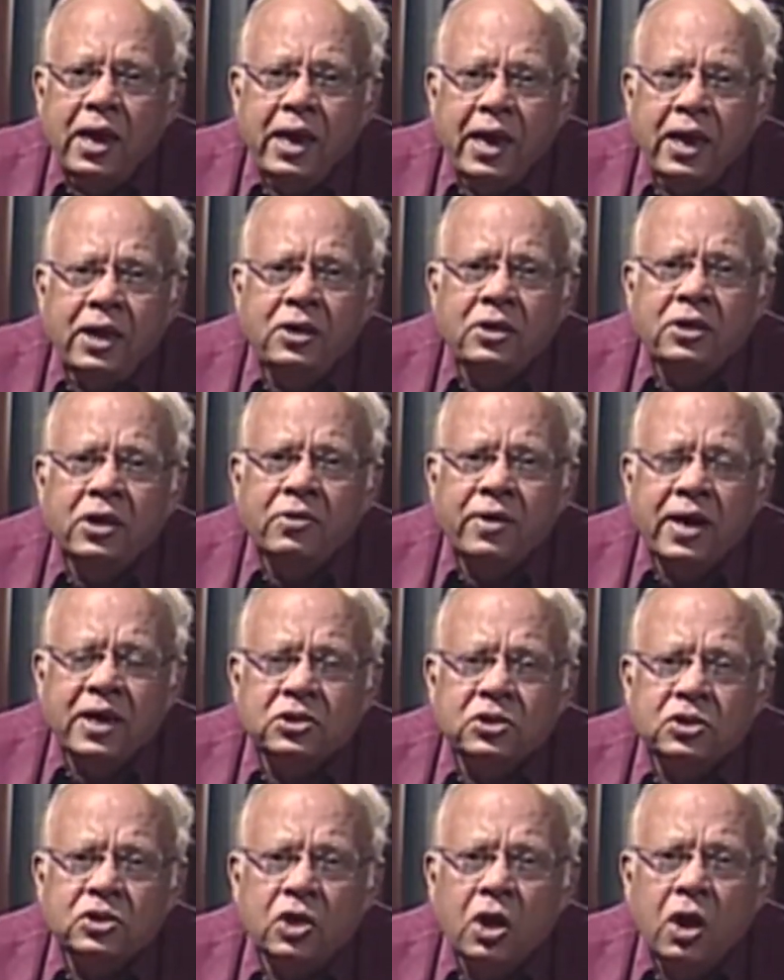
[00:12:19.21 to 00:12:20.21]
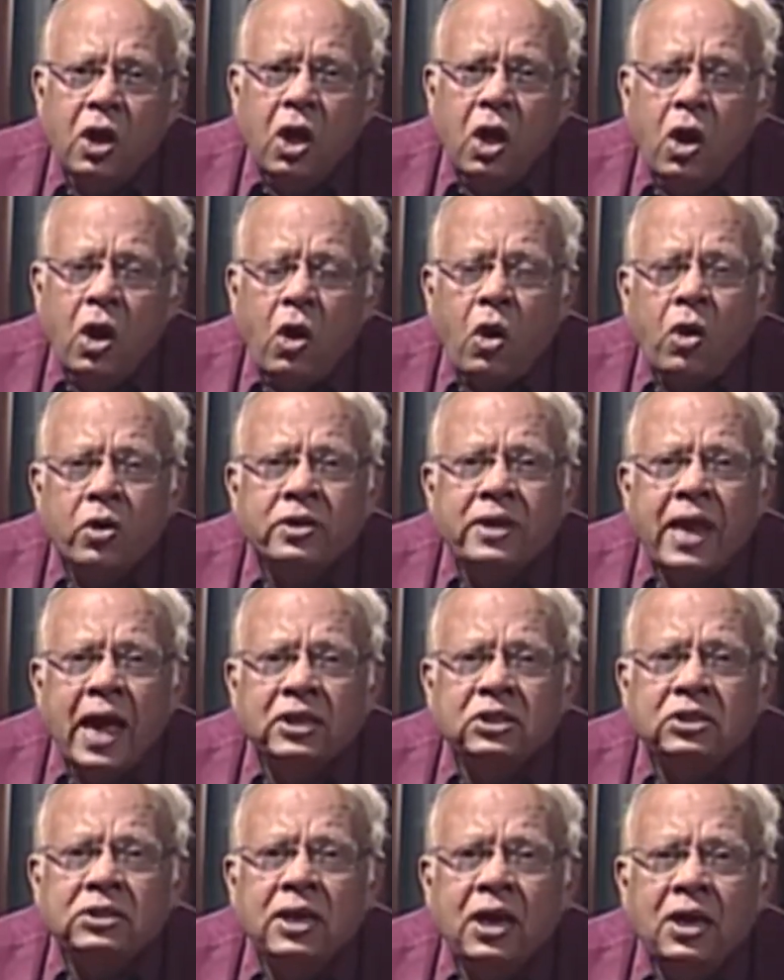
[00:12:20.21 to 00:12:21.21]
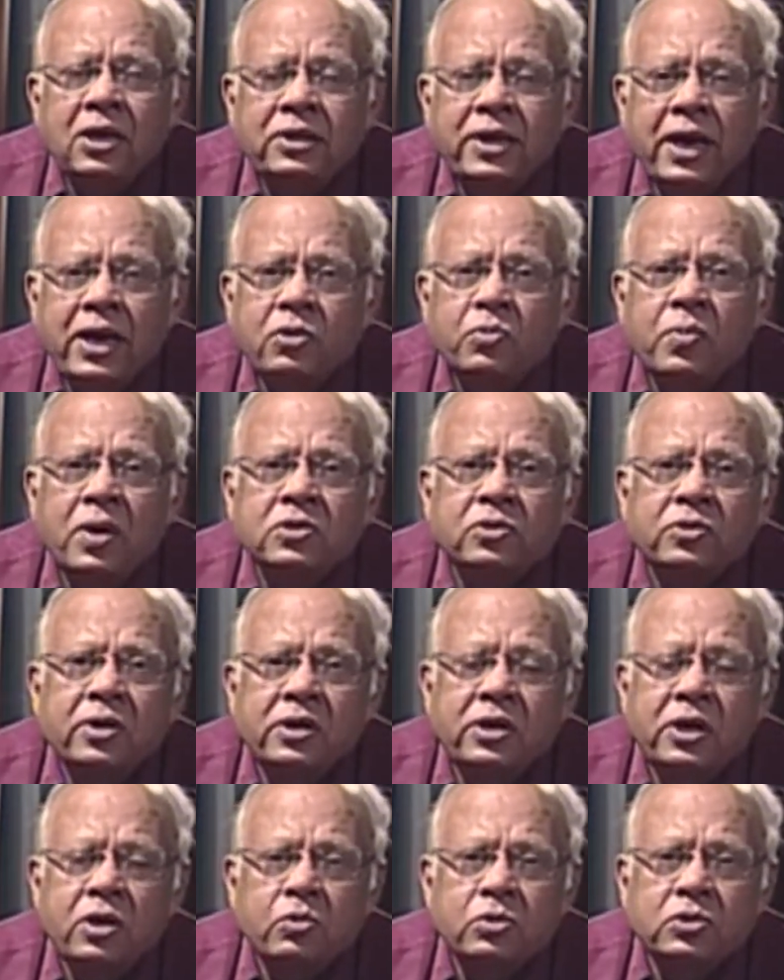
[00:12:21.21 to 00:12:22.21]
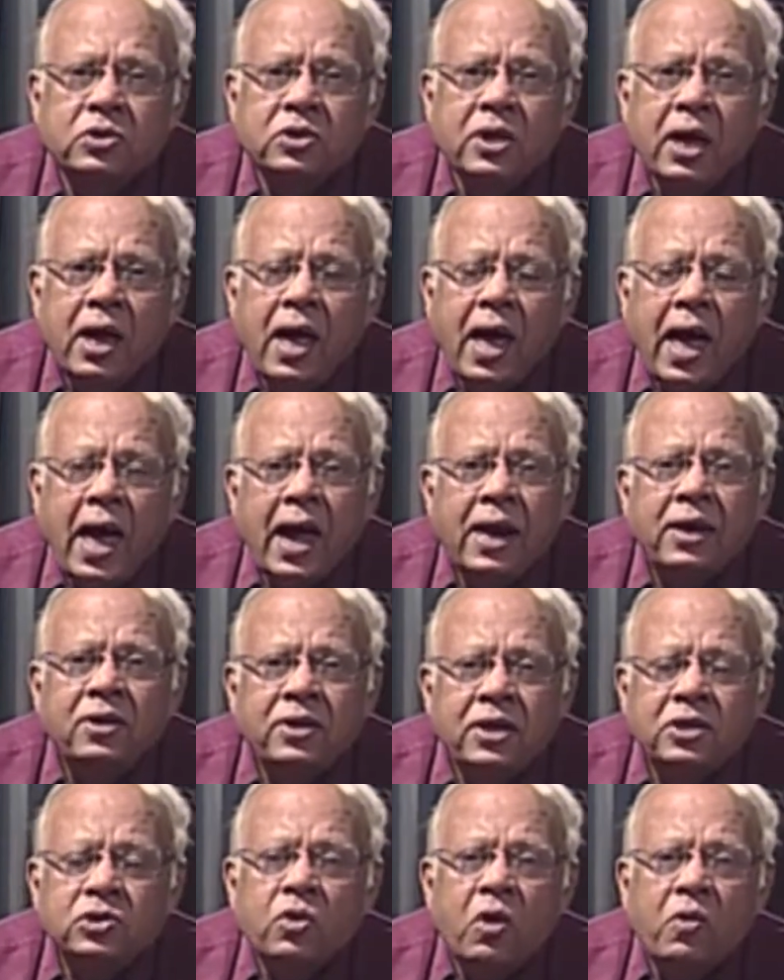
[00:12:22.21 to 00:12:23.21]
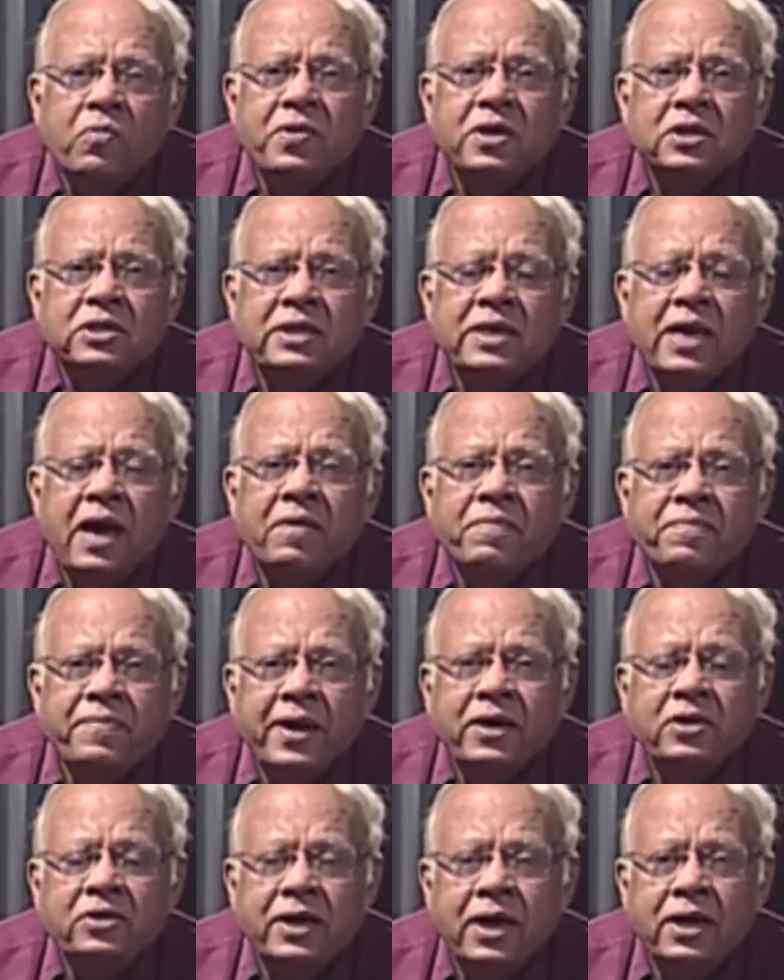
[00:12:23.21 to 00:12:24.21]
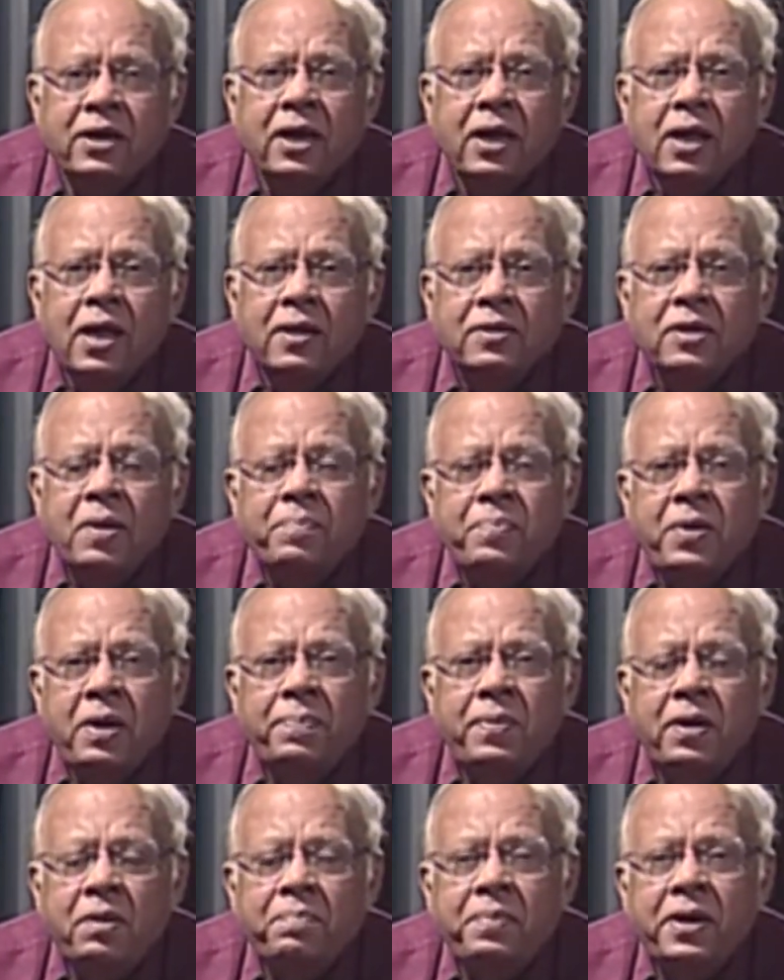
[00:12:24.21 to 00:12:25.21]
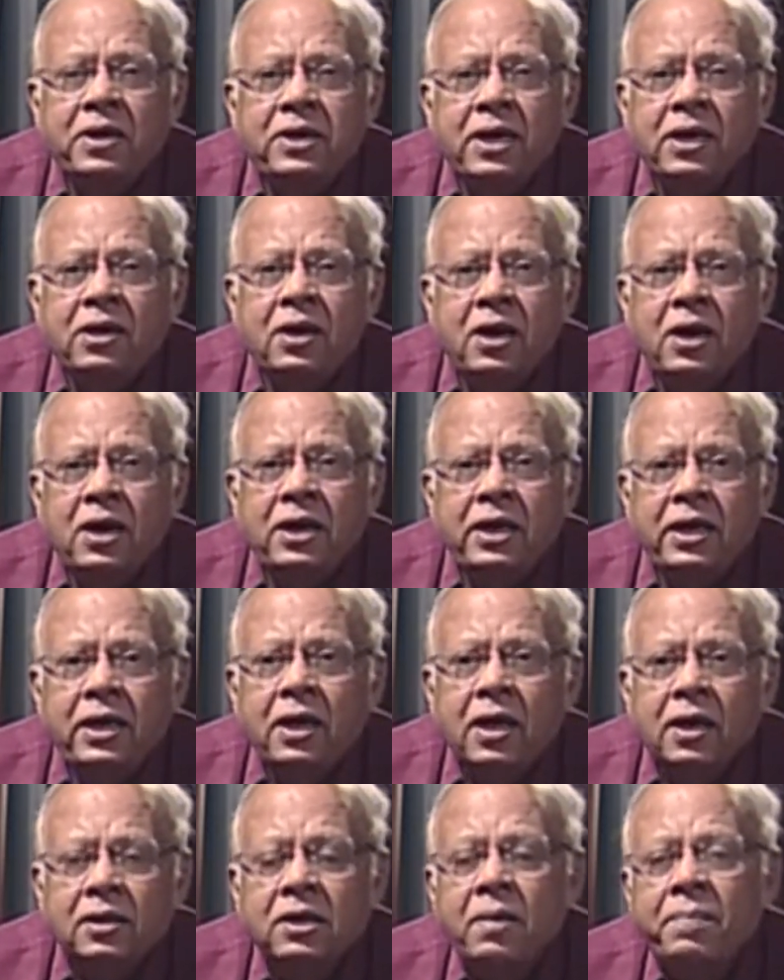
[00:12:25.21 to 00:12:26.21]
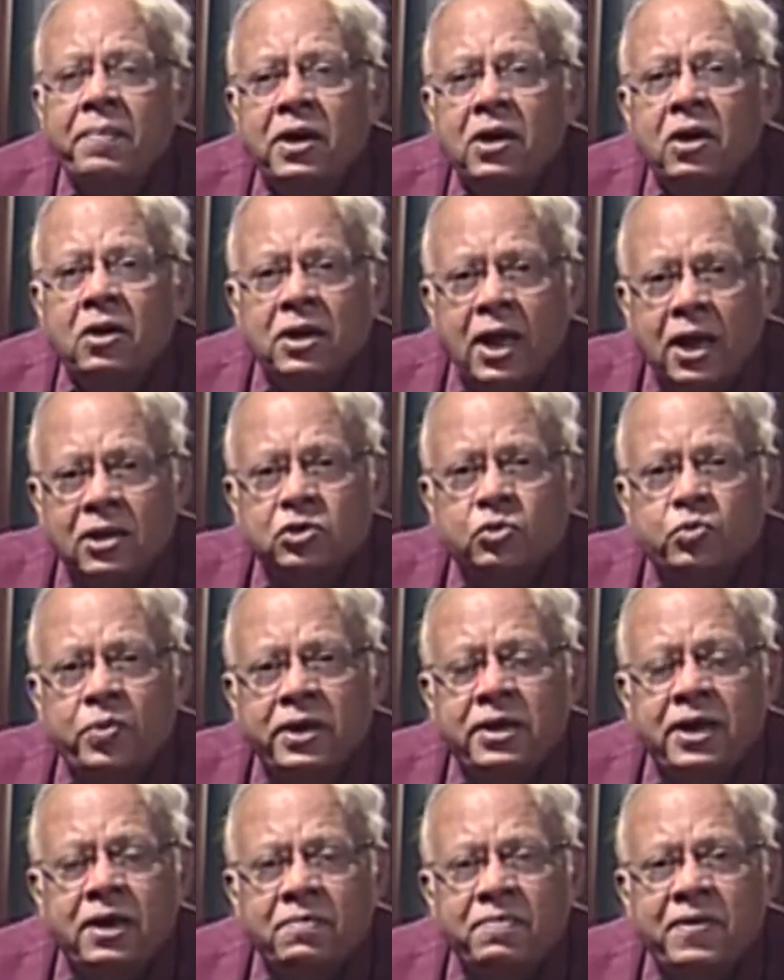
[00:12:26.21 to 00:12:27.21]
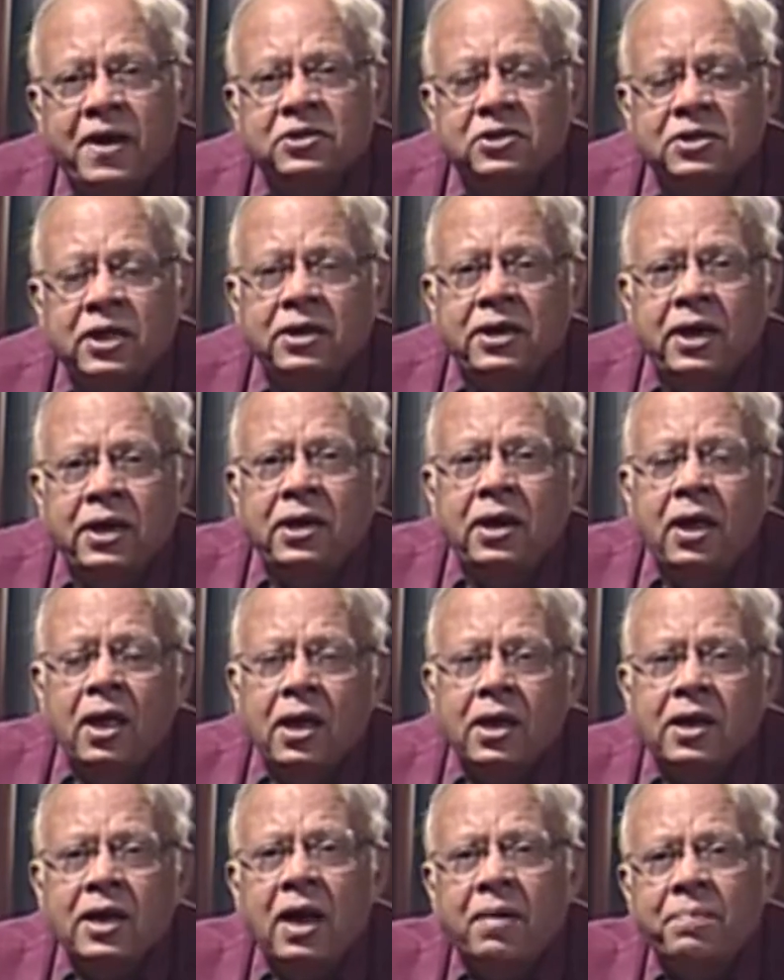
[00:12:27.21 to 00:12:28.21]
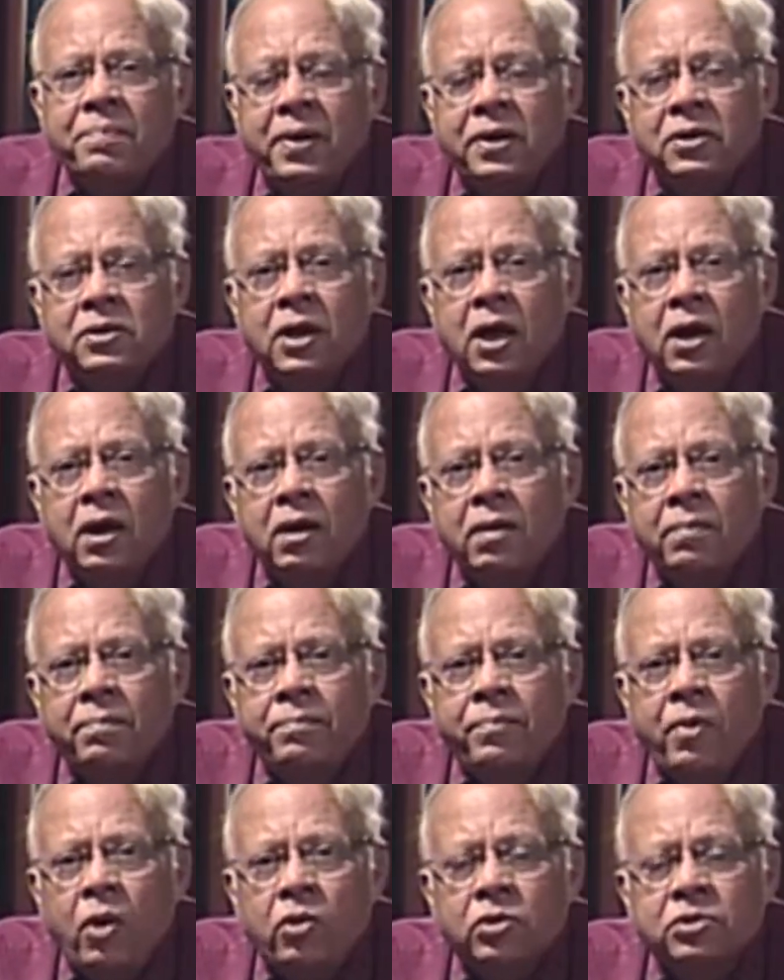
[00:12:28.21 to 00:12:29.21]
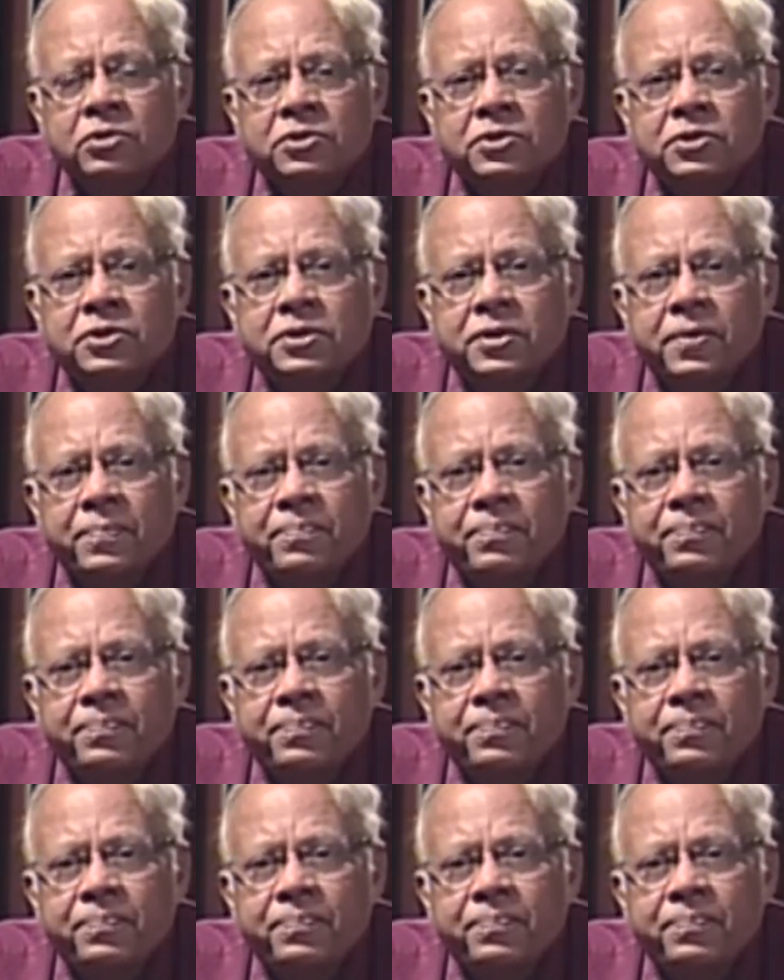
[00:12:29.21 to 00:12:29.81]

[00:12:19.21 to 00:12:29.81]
interest on national debt was reduced, and this obviously affected the people, particularly the middle class, who had invested in government bonds.